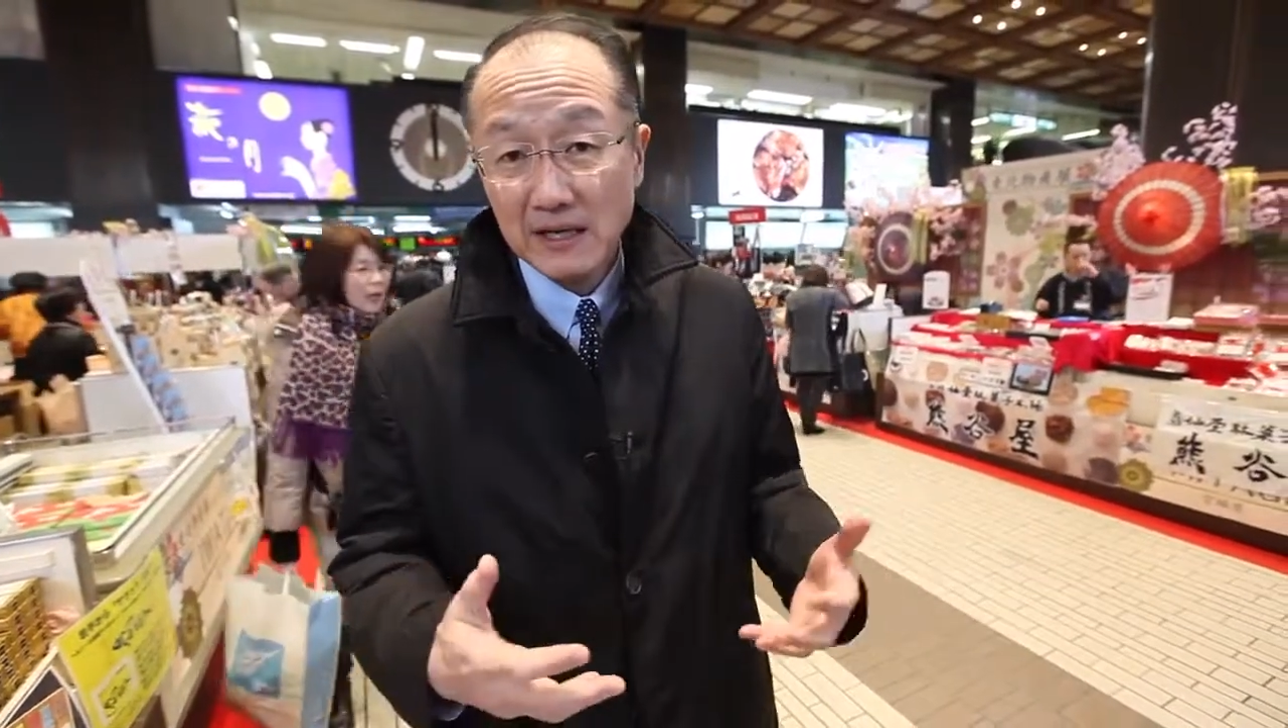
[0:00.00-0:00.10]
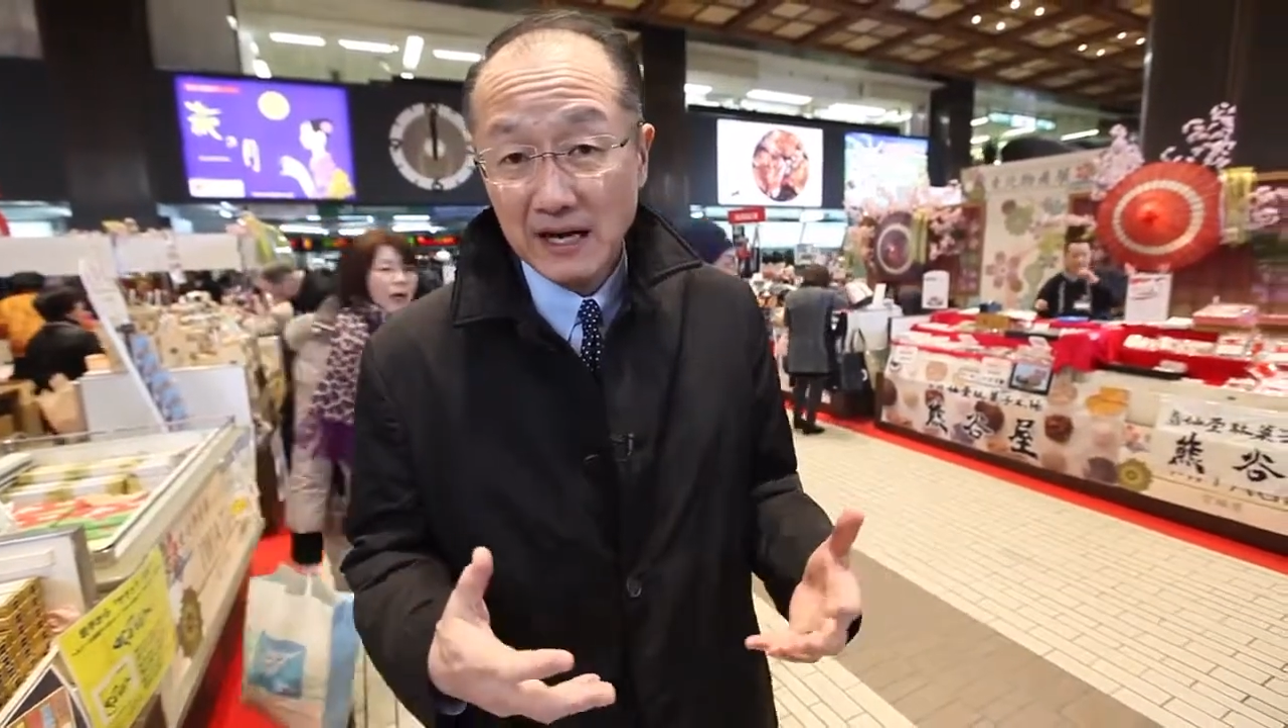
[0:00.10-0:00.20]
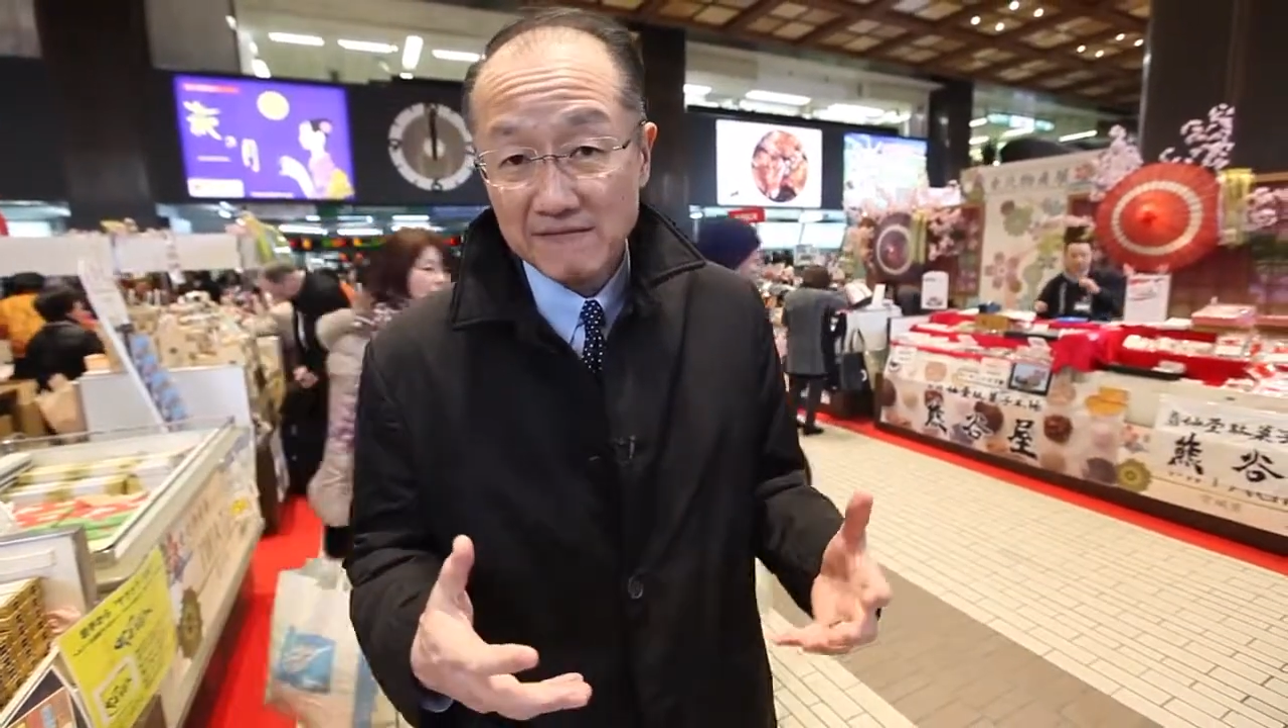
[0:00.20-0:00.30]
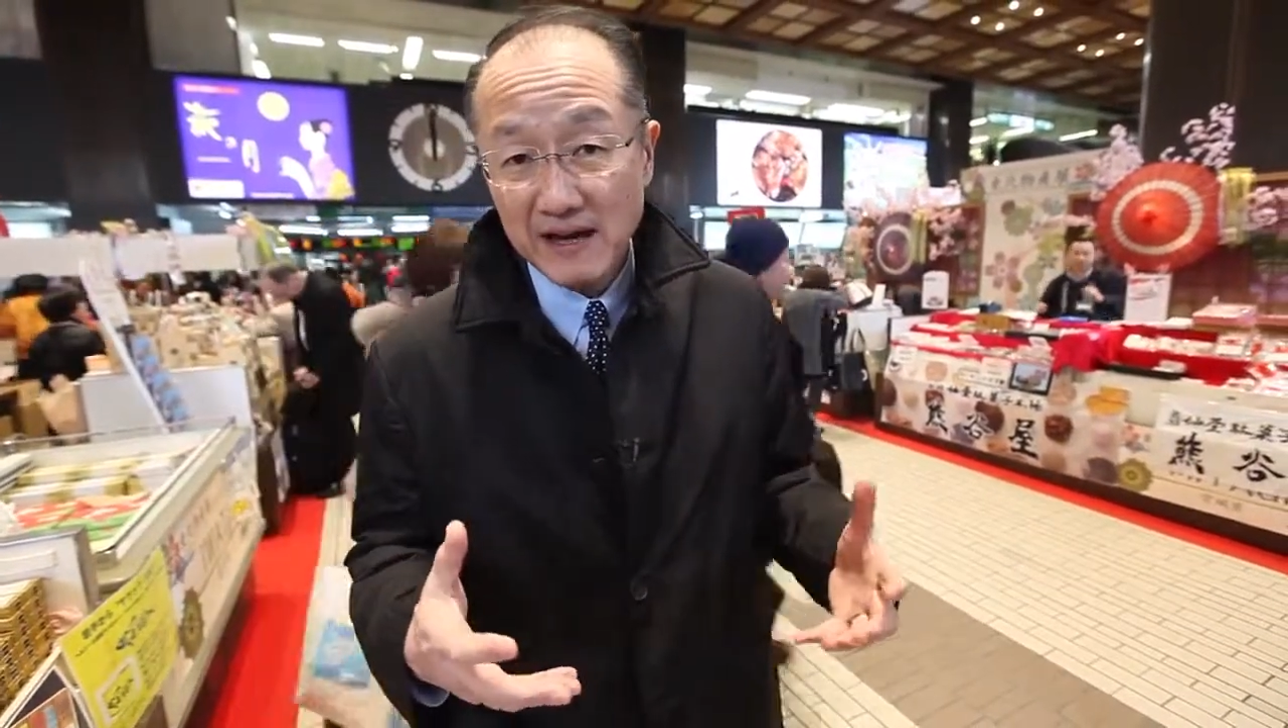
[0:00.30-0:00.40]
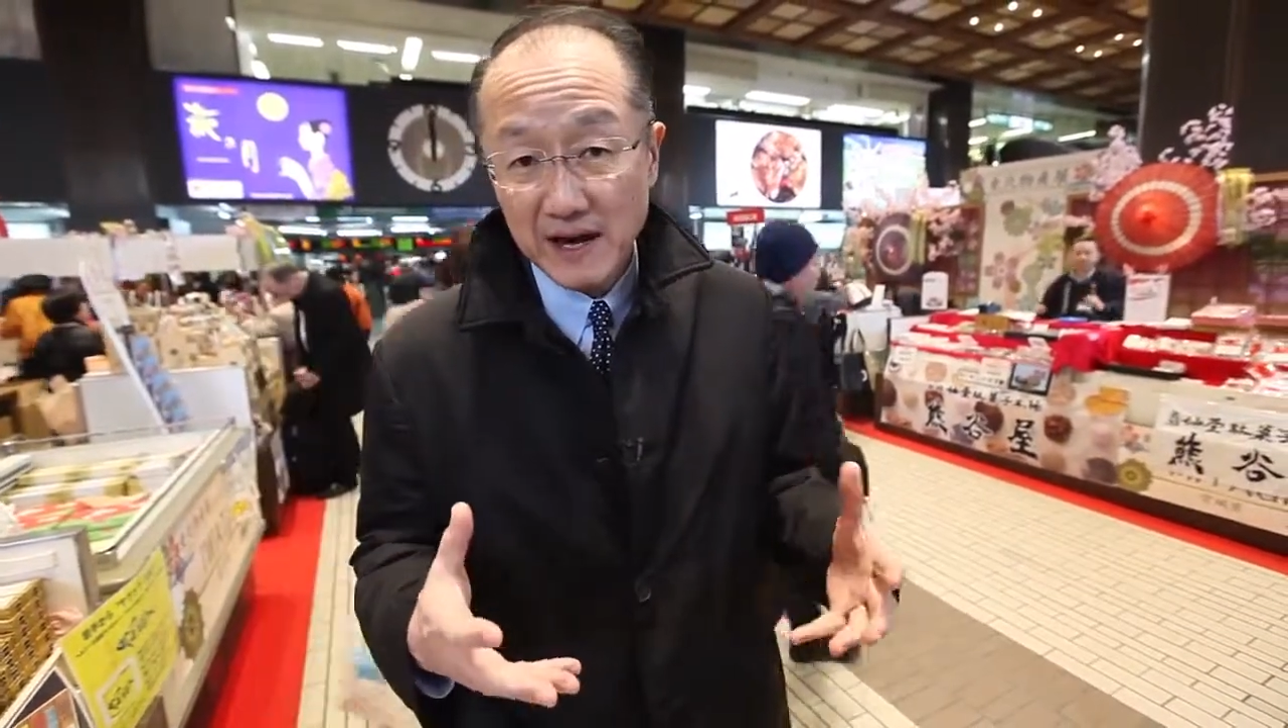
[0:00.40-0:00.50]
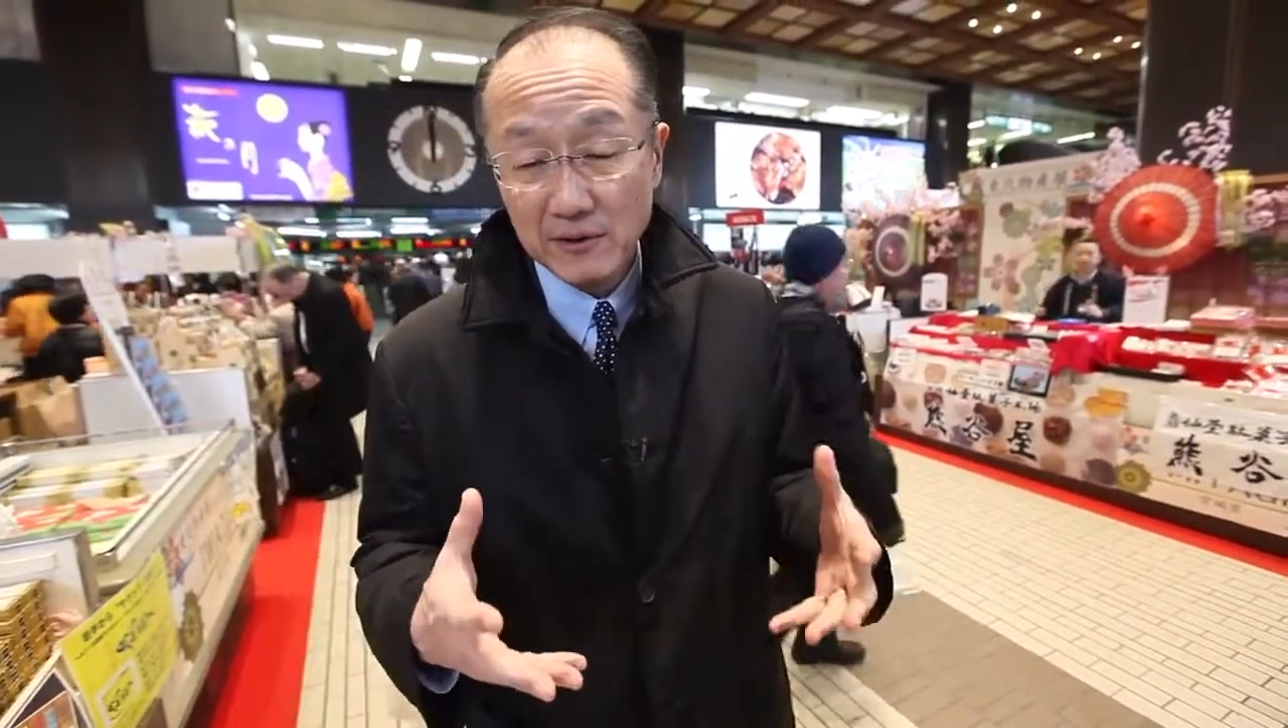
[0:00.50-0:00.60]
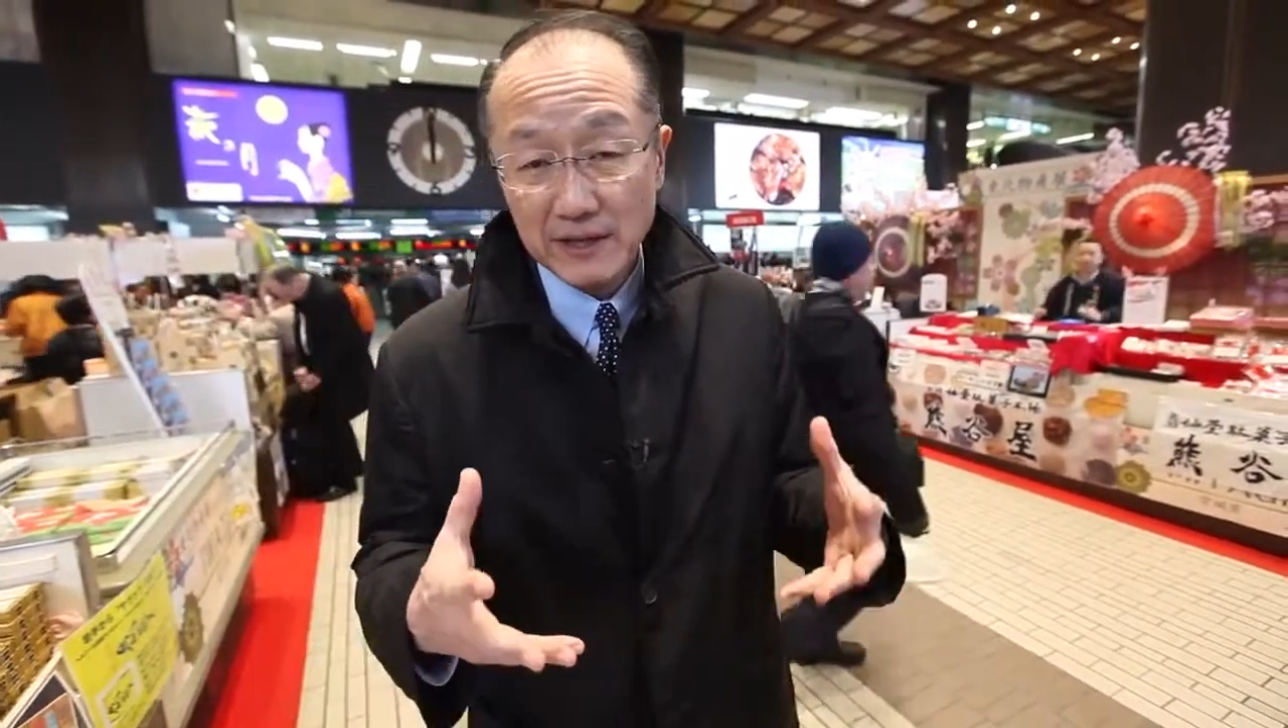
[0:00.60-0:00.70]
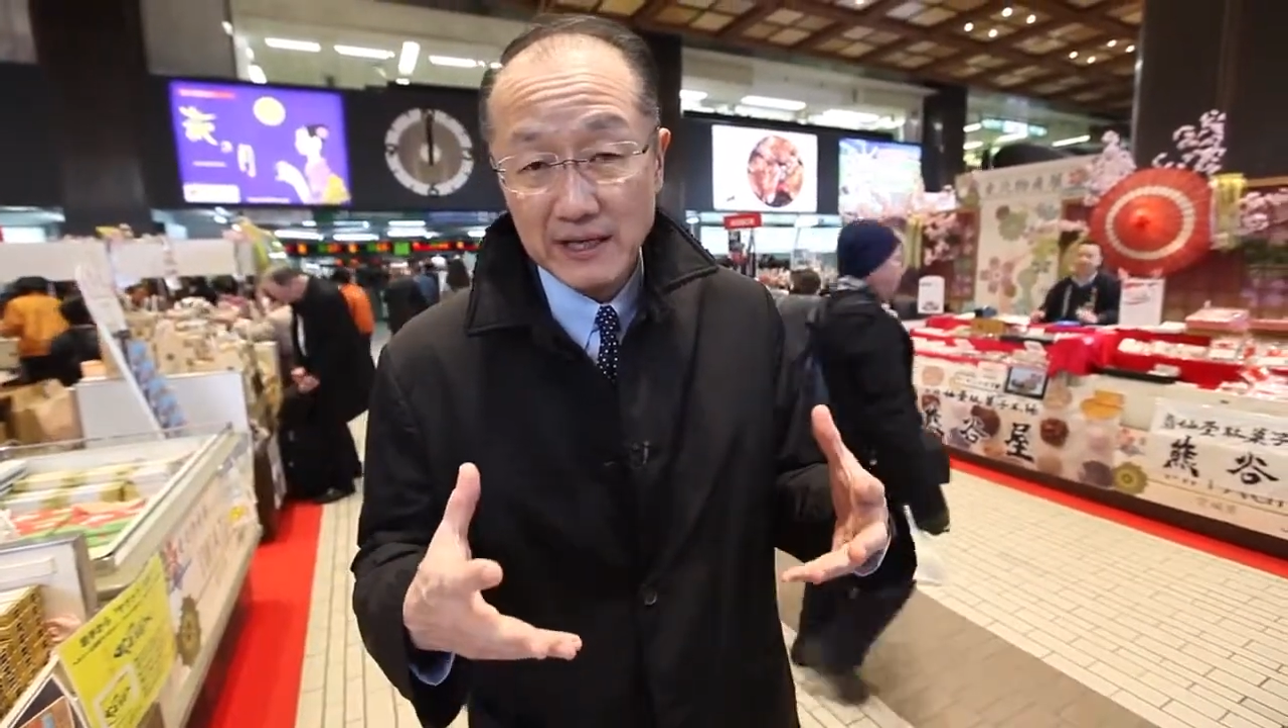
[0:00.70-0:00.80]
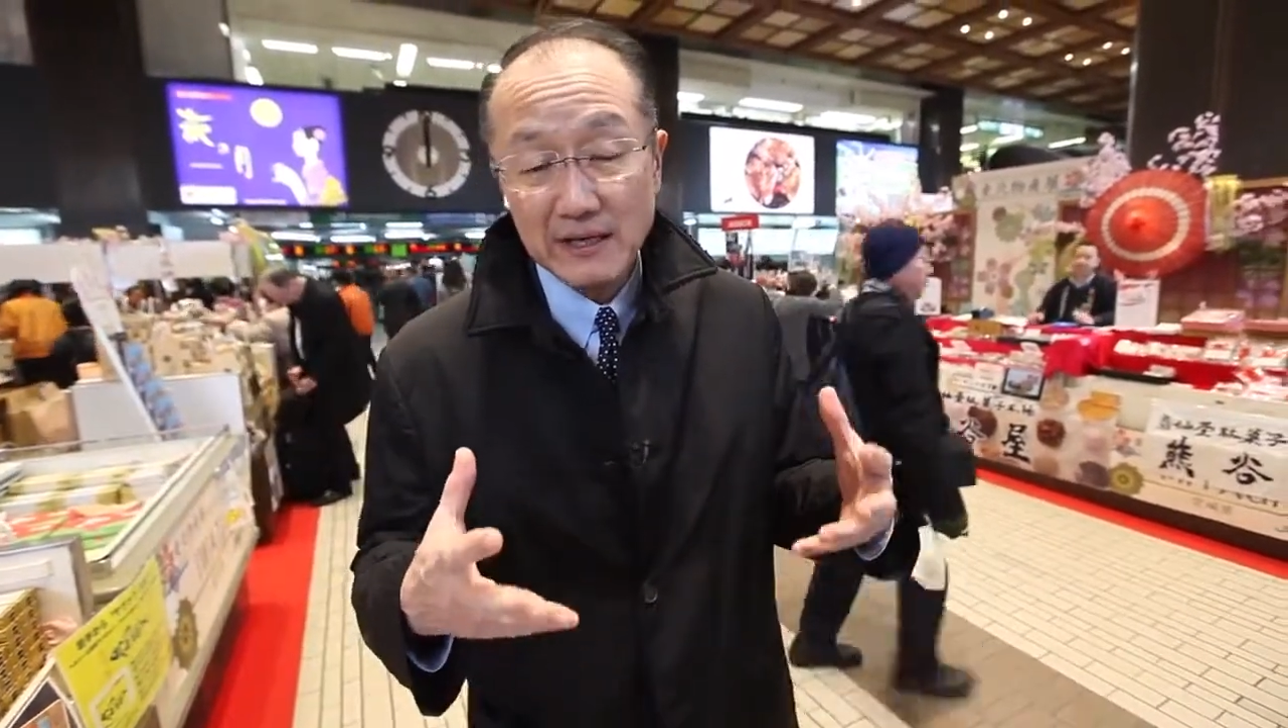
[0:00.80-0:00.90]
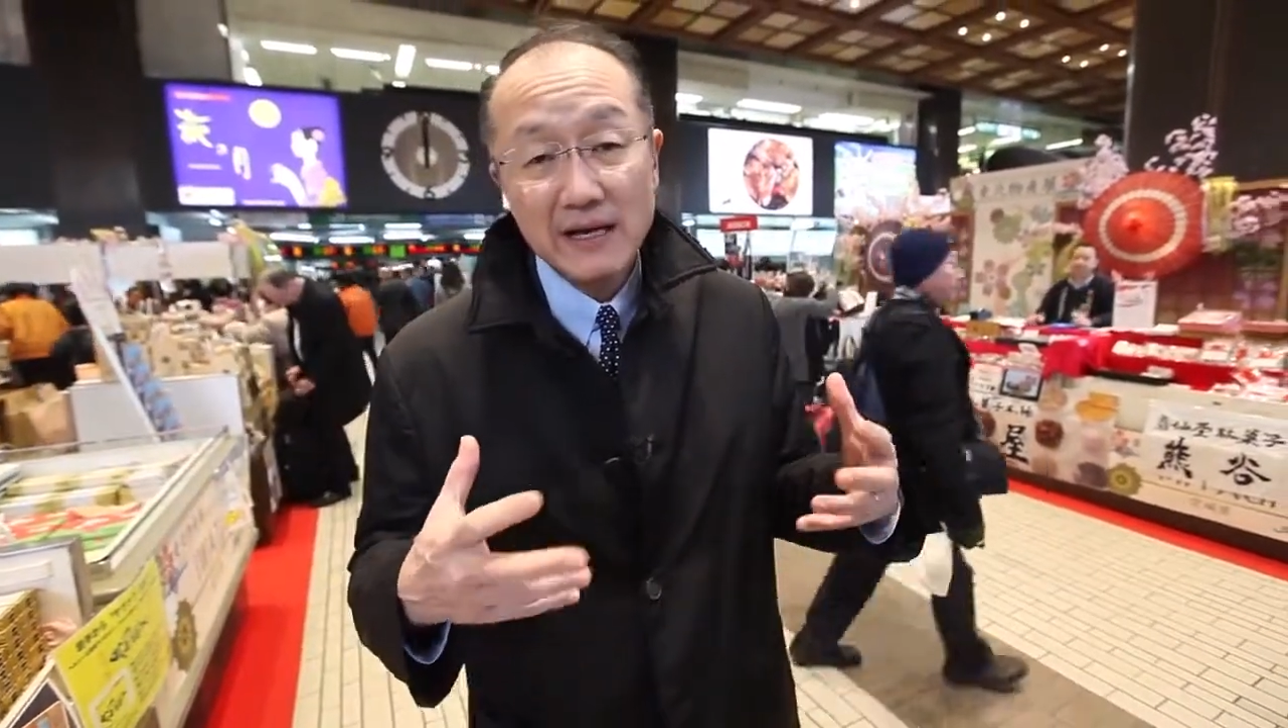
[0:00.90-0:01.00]
of not
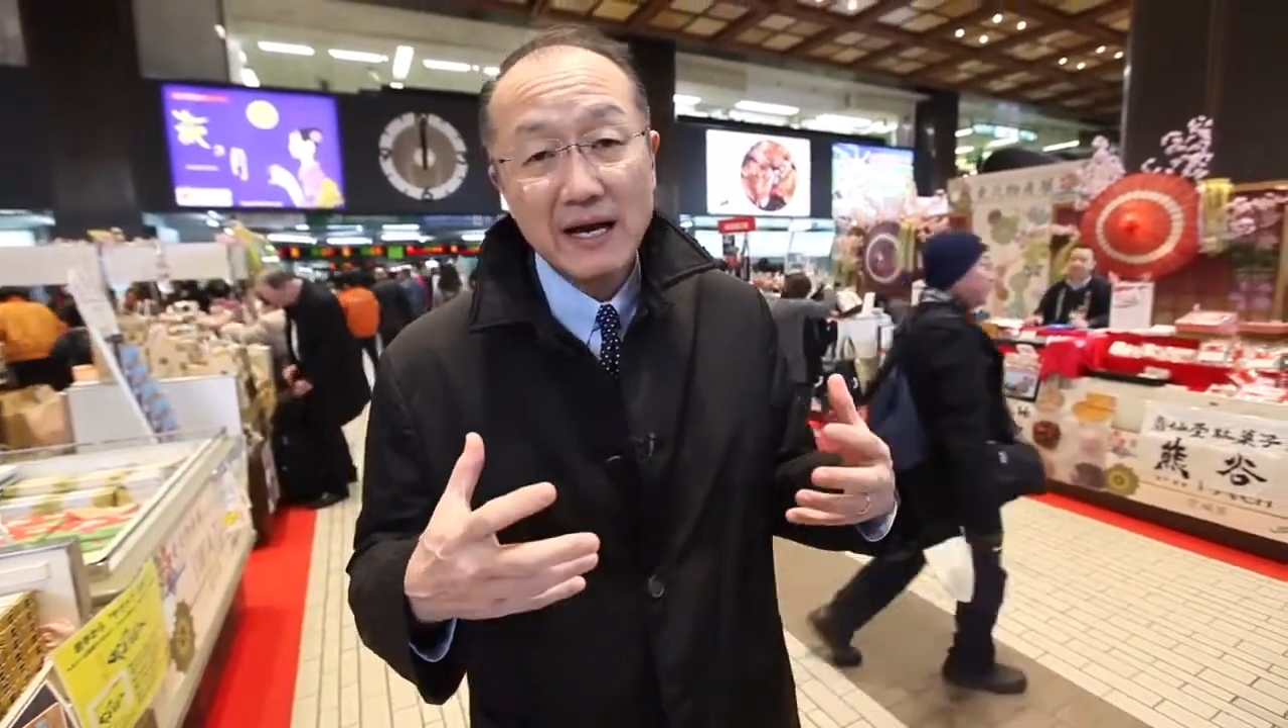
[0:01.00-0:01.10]
only